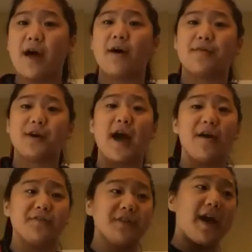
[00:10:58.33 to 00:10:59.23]
However,
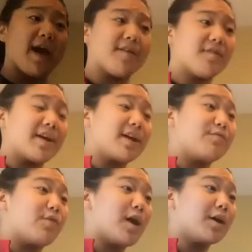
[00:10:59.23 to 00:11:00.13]
after adding a layer
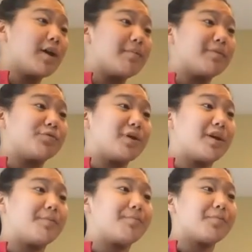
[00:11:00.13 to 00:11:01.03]
of water in
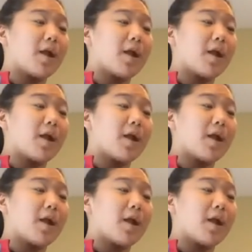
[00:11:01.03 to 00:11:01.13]
between,